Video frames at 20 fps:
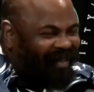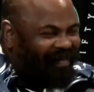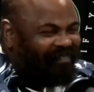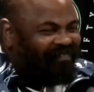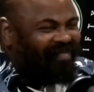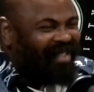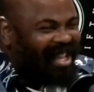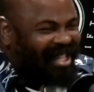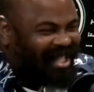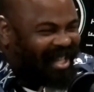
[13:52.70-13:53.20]
So,
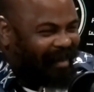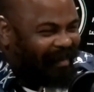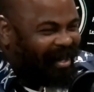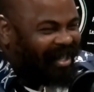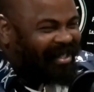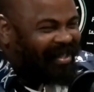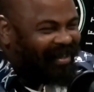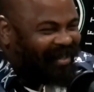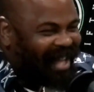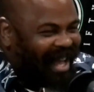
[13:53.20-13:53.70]
summer
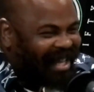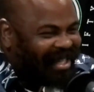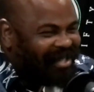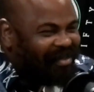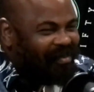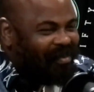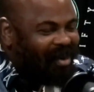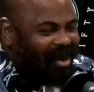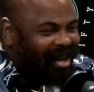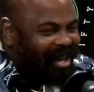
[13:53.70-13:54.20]
of
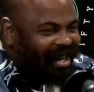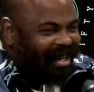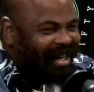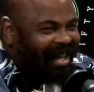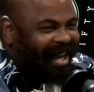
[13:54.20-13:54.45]
2001.